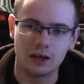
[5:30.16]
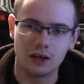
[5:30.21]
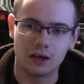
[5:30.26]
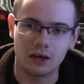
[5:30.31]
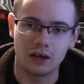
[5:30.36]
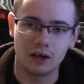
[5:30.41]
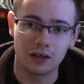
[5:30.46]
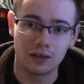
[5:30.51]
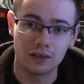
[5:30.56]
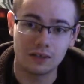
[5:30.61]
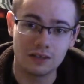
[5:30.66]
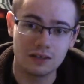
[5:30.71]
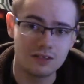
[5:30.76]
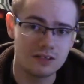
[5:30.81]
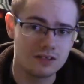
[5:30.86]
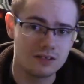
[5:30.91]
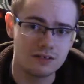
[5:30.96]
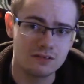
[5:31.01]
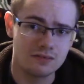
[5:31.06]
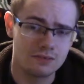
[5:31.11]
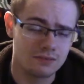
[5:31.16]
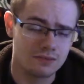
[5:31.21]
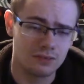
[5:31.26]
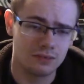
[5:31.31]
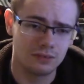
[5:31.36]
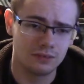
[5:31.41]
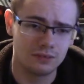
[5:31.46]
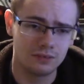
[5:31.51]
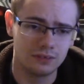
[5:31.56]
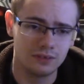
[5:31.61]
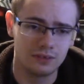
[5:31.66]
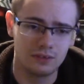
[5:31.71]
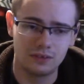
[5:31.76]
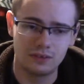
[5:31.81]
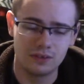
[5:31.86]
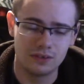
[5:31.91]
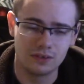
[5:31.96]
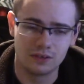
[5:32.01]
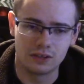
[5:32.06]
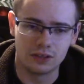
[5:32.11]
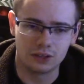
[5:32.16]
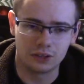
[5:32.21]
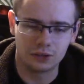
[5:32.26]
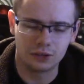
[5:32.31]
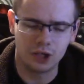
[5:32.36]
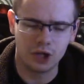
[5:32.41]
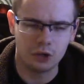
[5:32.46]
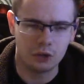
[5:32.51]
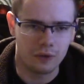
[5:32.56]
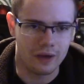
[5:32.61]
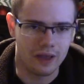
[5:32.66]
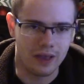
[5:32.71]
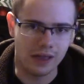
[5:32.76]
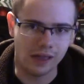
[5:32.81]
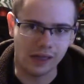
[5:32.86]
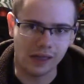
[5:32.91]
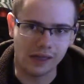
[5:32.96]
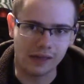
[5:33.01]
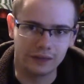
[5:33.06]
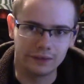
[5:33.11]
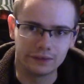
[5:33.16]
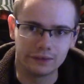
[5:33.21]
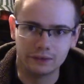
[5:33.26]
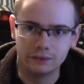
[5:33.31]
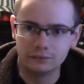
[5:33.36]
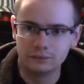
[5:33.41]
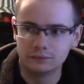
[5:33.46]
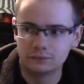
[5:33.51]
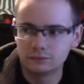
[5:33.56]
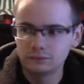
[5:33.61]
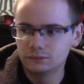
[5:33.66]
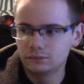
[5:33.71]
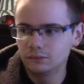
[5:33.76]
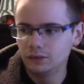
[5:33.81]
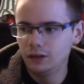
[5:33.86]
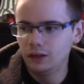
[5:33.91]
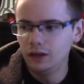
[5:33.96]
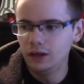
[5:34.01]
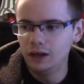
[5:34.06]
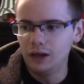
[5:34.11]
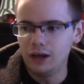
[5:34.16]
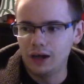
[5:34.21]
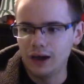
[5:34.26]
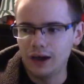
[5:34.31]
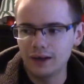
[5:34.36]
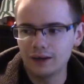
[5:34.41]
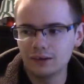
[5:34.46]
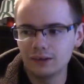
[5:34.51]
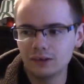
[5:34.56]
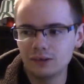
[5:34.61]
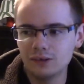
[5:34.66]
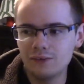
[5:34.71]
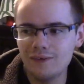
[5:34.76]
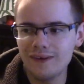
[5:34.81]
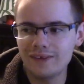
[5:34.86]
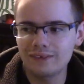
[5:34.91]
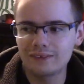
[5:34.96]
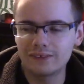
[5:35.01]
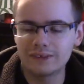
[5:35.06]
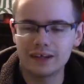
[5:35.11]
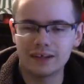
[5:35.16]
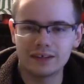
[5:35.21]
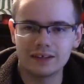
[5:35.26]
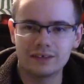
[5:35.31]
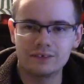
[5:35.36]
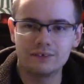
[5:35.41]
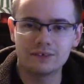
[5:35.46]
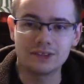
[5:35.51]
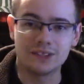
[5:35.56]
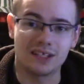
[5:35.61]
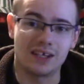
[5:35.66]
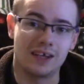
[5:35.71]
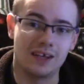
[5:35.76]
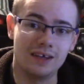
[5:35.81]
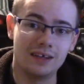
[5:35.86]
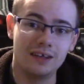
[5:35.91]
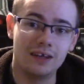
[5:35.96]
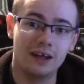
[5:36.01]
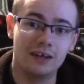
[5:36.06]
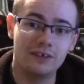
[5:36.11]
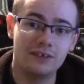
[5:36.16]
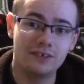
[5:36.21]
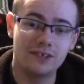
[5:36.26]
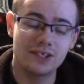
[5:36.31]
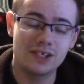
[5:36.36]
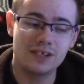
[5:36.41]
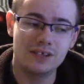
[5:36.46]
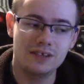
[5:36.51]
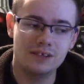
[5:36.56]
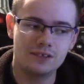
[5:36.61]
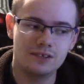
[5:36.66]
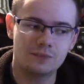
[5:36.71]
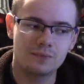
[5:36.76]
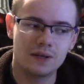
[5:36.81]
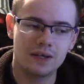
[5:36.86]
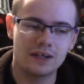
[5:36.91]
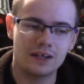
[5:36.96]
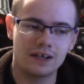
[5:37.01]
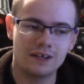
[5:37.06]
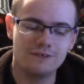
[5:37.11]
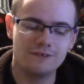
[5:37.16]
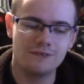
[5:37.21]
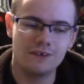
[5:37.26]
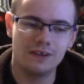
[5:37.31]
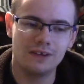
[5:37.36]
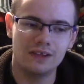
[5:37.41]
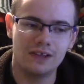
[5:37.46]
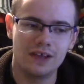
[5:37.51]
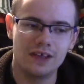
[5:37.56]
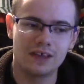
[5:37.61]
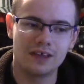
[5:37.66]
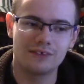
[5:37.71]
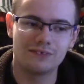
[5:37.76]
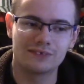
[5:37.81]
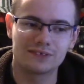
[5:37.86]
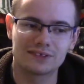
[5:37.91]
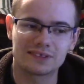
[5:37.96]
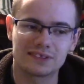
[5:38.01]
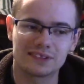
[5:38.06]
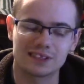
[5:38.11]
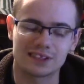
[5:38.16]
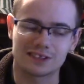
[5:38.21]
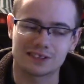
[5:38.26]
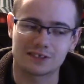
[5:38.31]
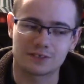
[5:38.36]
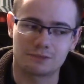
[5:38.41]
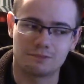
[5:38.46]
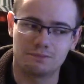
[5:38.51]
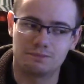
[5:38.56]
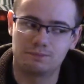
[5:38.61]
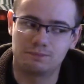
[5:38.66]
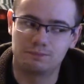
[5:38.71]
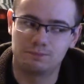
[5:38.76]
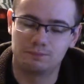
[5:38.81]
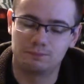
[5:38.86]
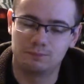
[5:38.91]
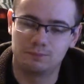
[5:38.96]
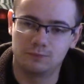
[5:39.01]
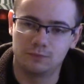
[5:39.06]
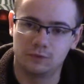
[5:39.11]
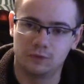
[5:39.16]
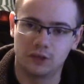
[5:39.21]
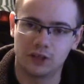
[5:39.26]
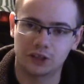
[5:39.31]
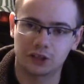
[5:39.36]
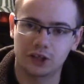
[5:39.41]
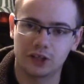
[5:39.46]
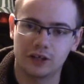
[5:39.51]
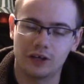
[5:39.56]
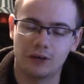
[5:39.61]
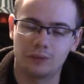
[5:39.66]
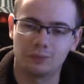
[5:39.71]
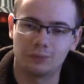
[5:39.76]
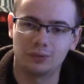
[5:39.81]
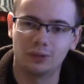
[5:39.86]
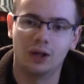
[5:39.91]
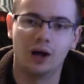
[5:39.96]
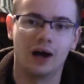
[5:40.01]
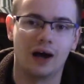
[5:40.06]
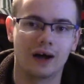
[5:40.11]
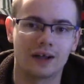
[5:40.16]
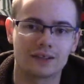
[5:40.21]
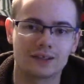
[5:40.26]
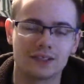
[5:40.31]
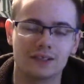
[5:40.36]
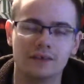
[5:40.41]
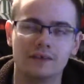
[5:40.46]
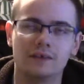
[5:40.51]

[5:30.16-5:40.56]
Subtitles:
on the showing, and I don't know whether or not he was in other scenes, but I felt like it was just fleshing out plot,